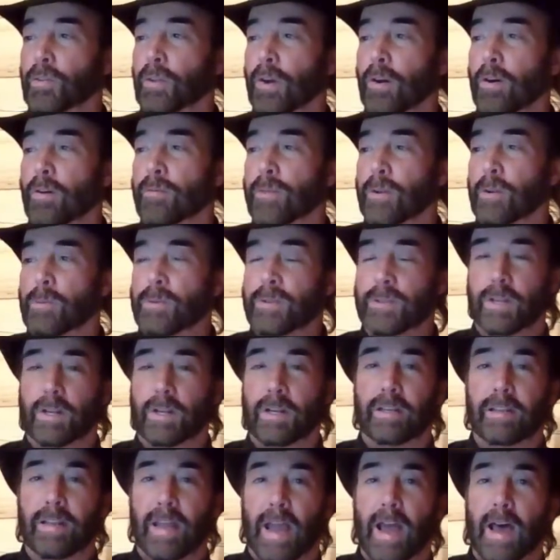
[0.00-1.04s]
So if there was
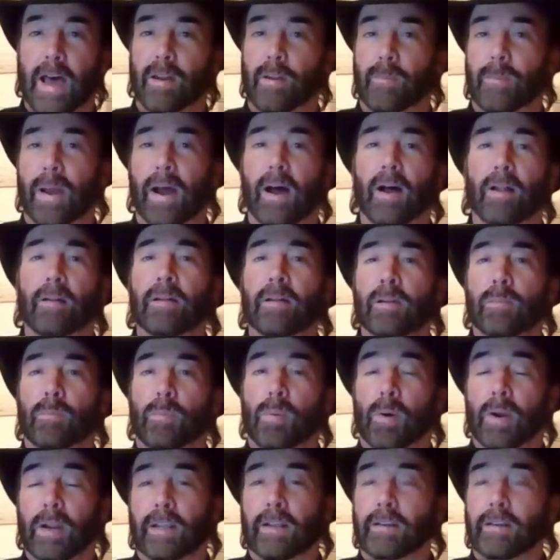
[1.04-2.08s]
any doubt about
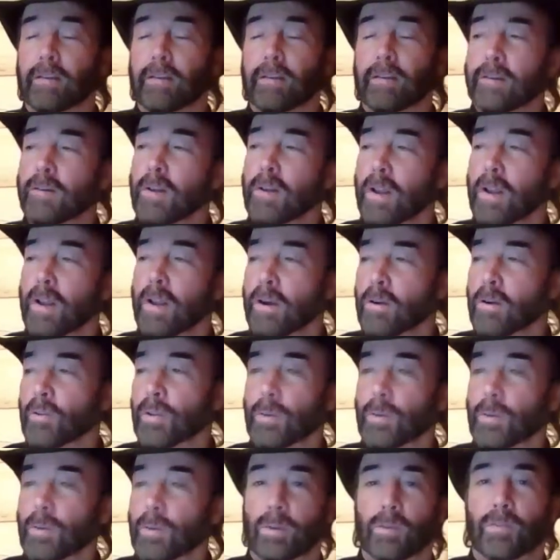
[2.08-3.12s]
breaking the new lows,
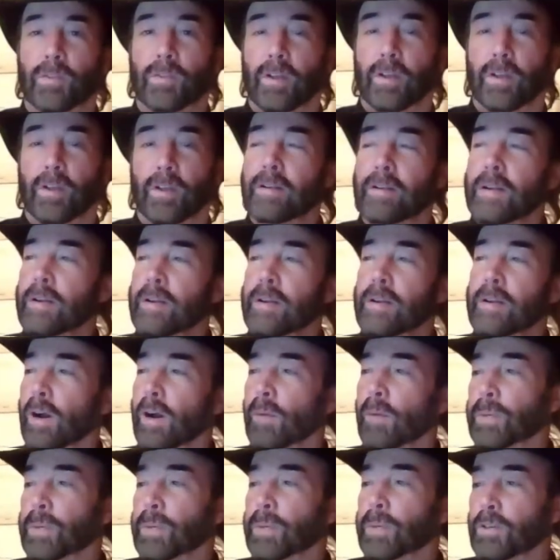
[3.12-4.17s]
it was
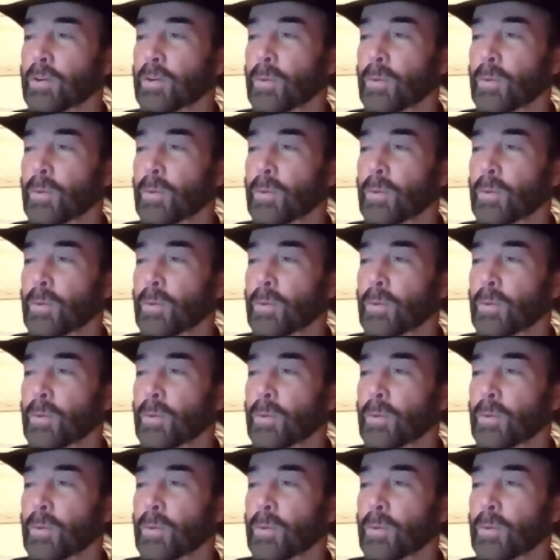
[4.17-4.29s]
put